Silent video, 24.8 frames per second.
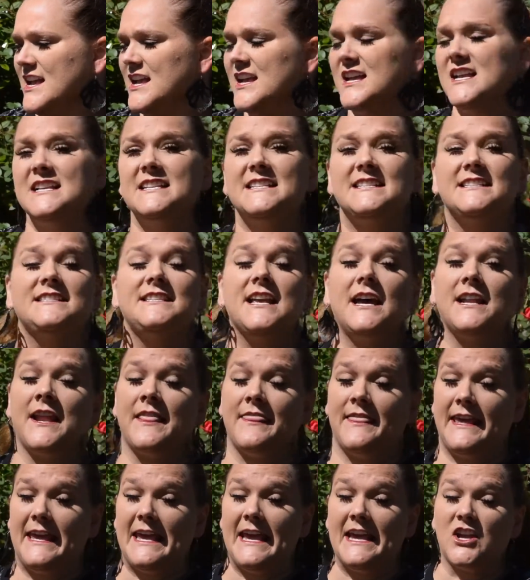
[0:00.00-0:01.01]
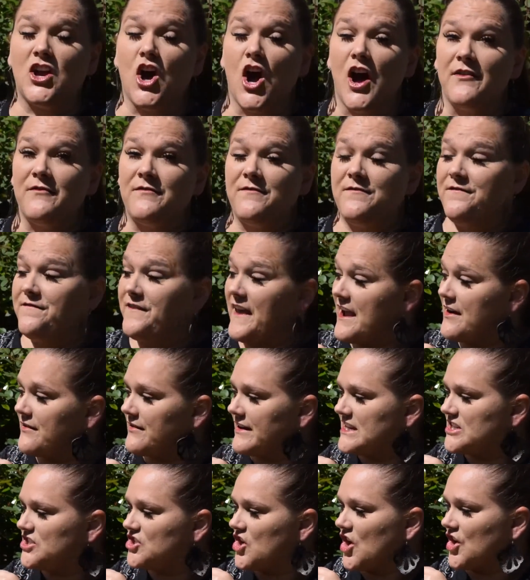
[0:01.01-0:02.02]
Suddenly, it got
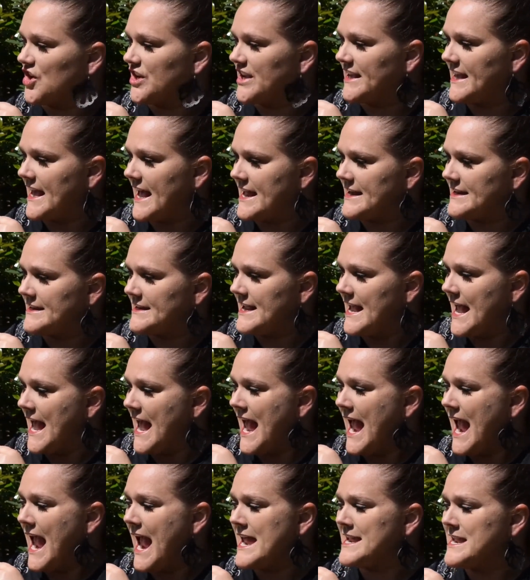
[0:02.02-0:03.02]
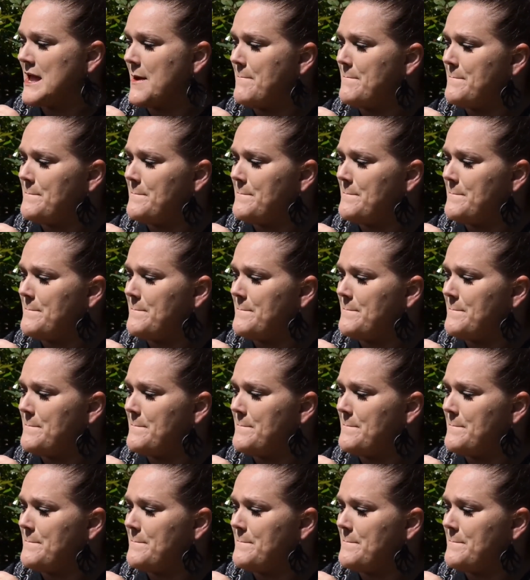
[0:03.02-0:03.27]
very dark again, and a